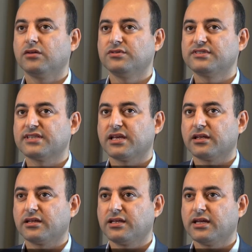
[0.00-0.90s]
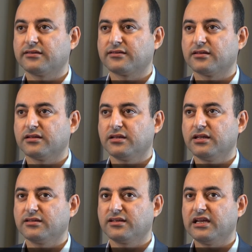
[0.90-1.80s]
would say
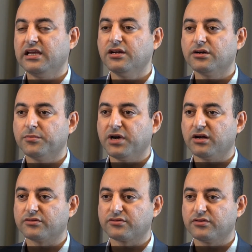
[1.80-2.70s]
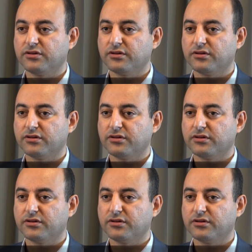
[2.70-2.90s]
get clear about